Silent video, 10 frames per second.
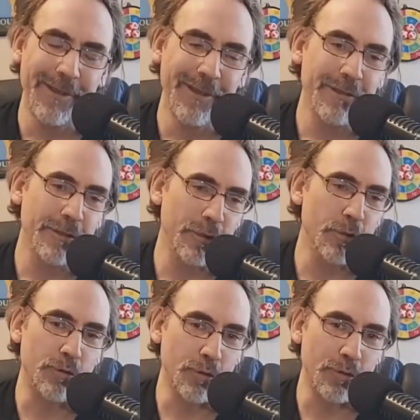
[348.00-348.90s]
You
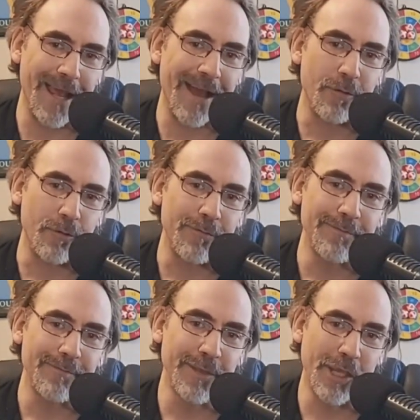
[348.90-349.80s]
do now.
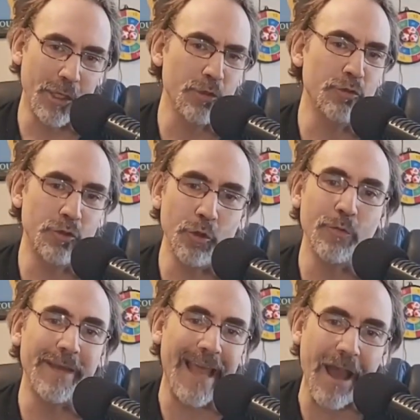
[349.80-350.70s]
You do
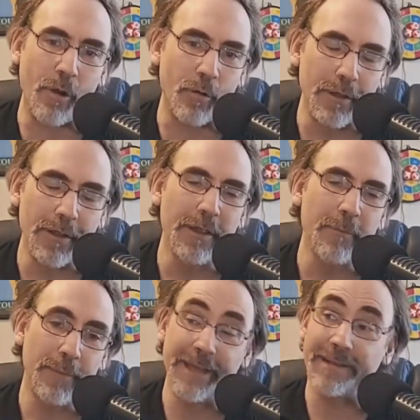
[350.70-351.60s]
now.
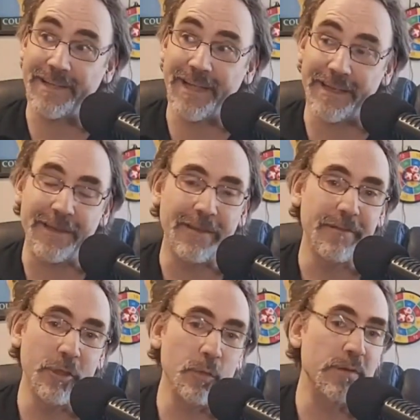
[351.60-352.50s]
Because, again,
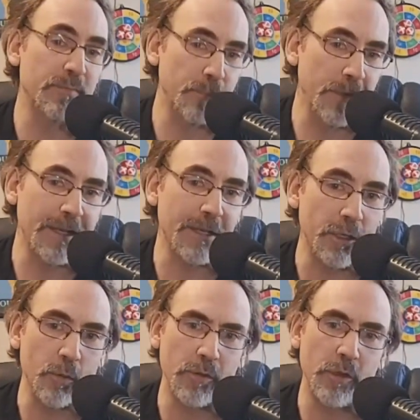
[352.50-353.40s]
you were speeding.
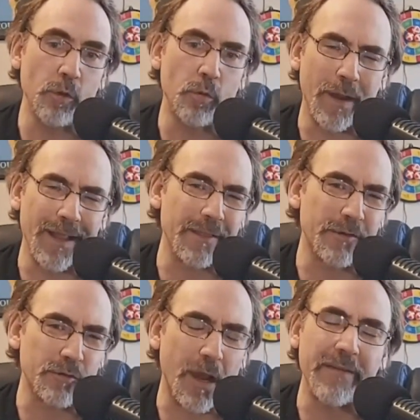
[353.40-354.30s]
You're reckless
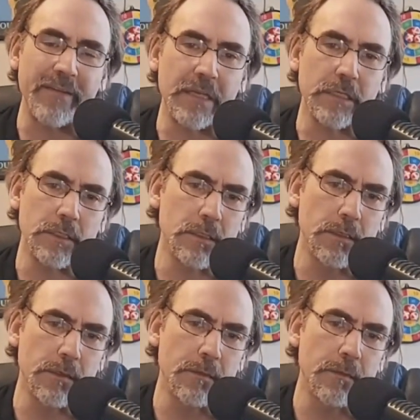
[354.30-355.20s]
driving.
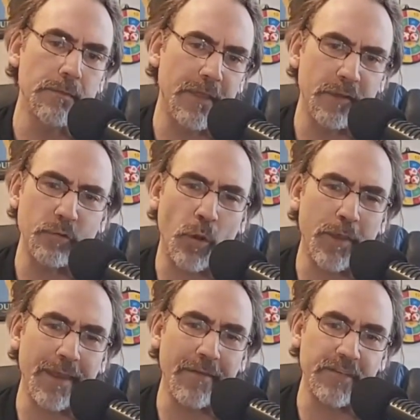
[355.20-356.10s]
That's why you
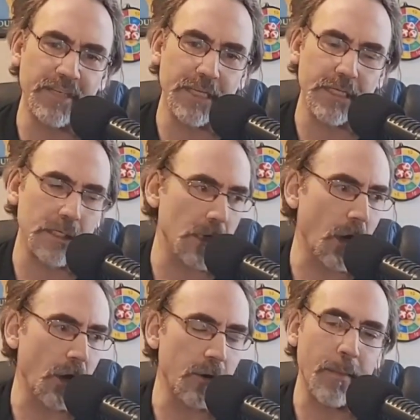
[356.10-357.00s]
have a ticket,
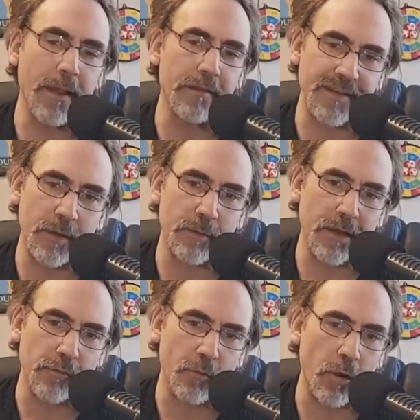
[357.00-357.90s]
100 miles an hour down
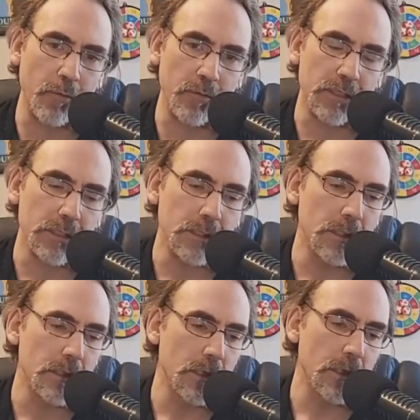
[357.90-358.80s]
the road.
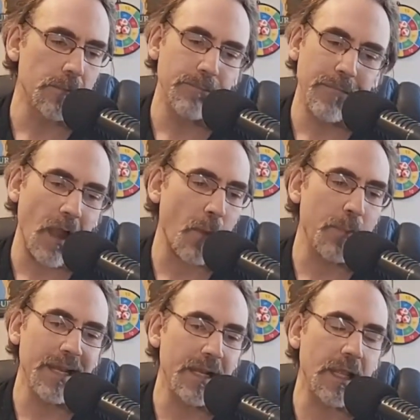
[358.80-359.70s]
I
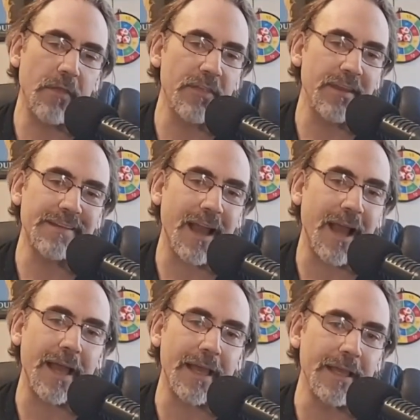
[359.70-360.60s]
mean, again, this
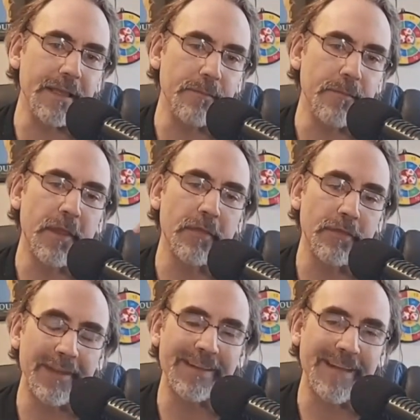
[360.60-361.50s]
guy
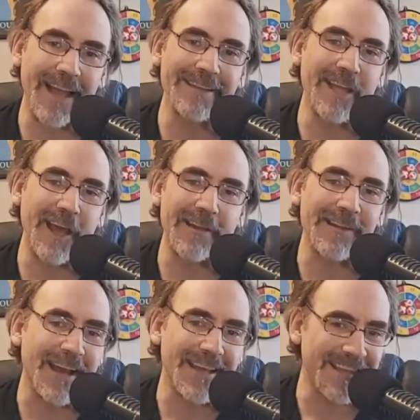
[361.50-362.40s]
does not get